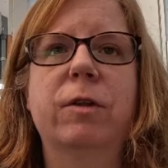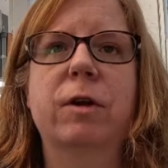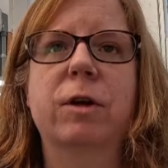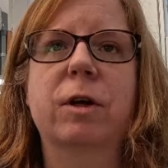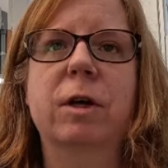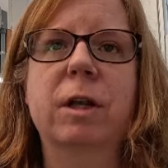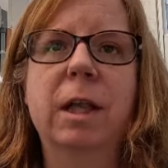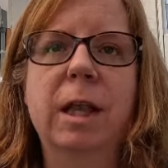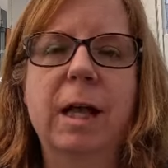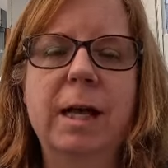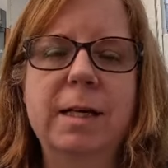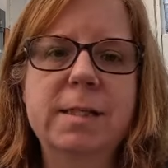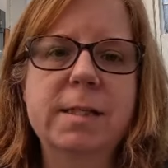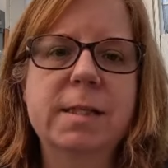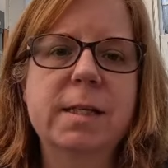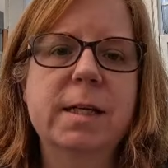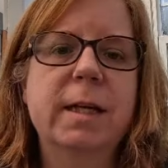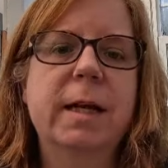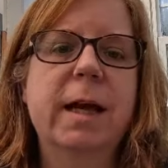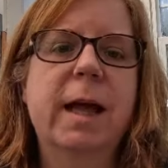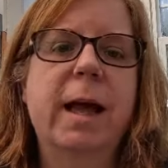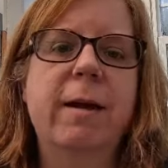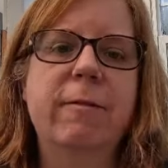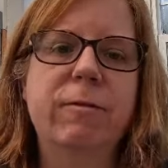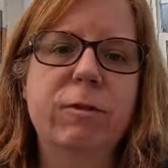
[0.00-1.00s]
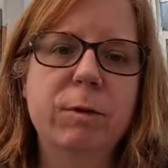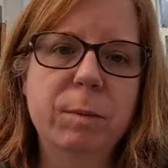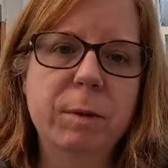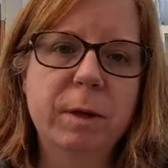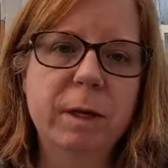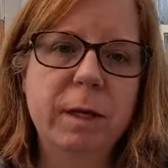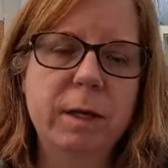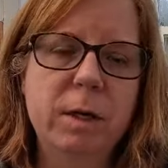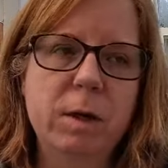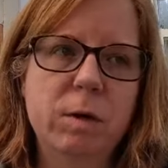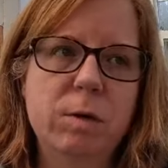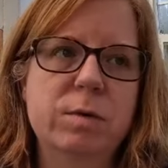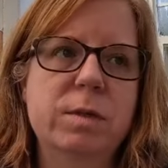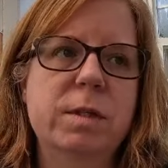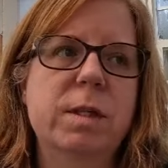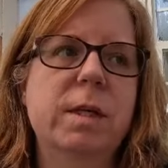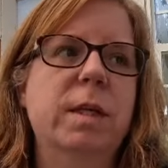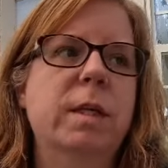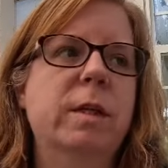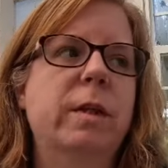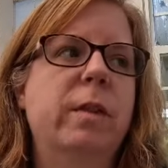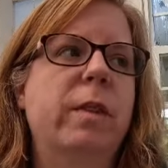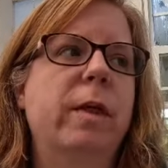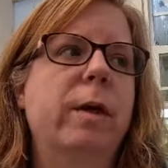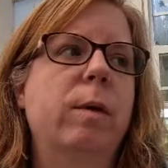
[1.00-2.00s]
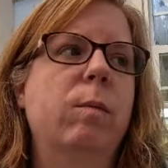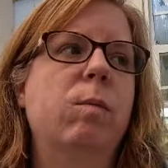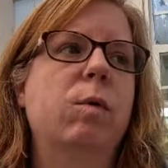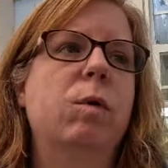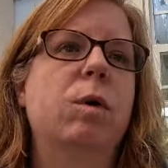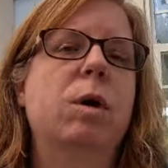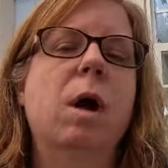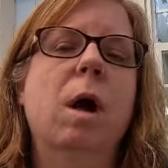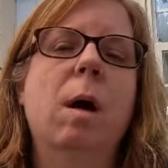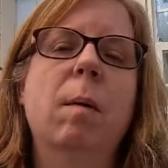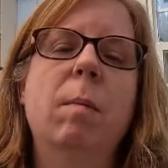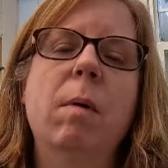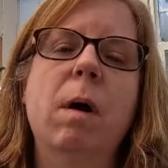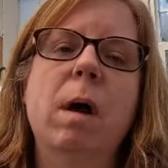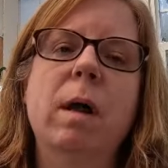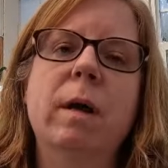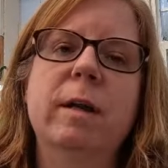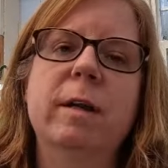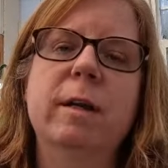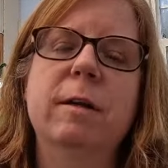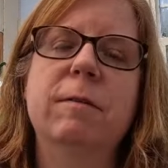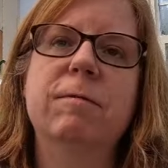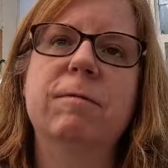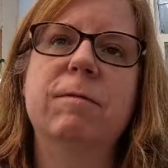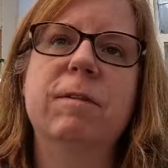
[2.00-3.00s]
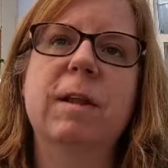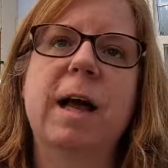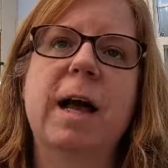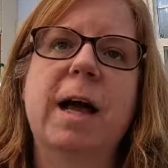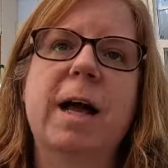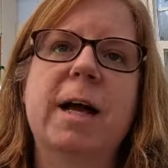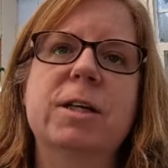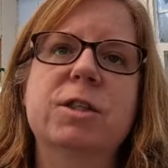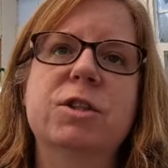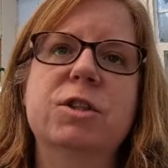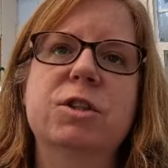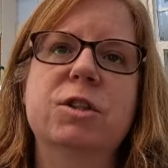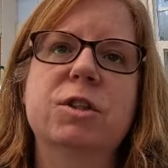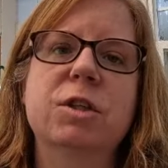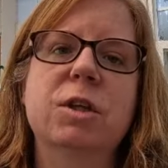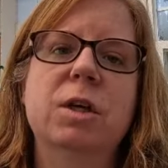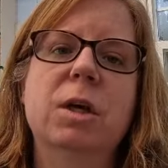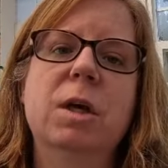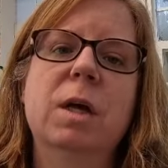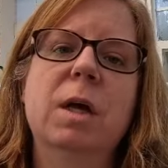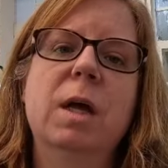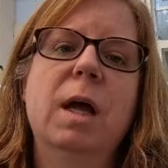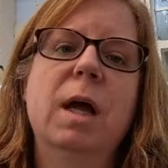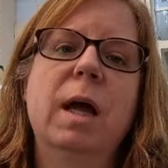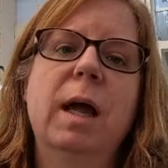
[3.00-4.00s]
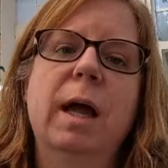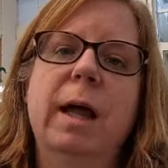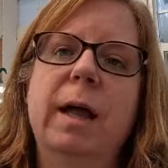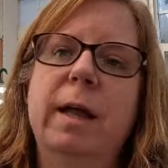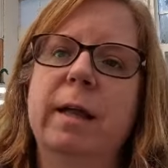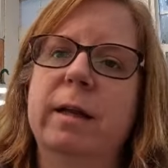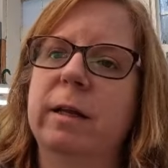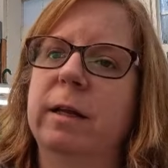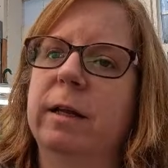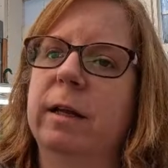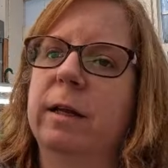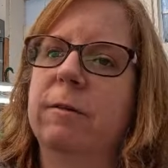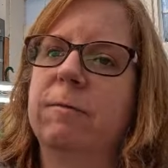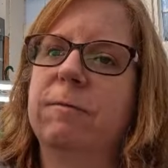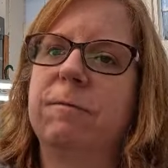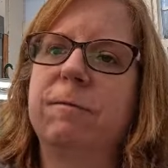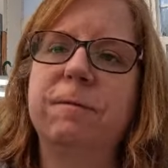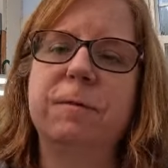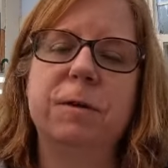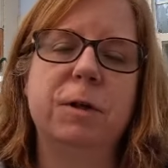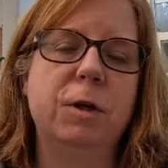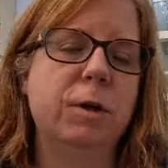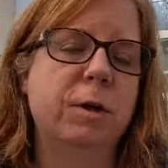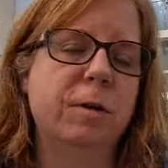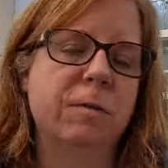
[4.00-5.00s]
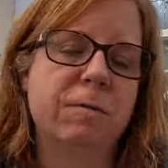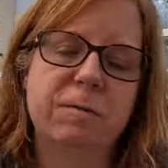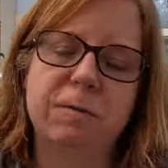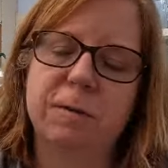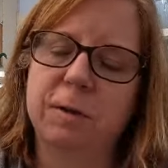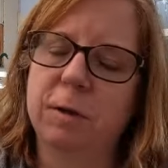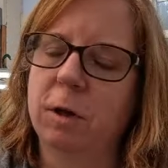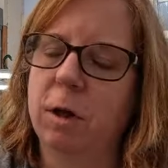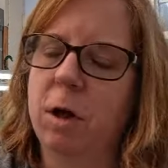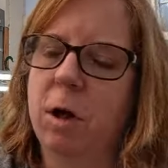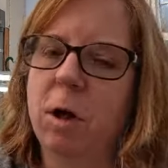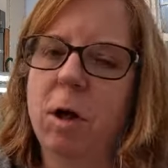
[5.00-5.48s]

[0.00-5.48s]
classic. Everybody knows it. They will come on in a flash, and you could fill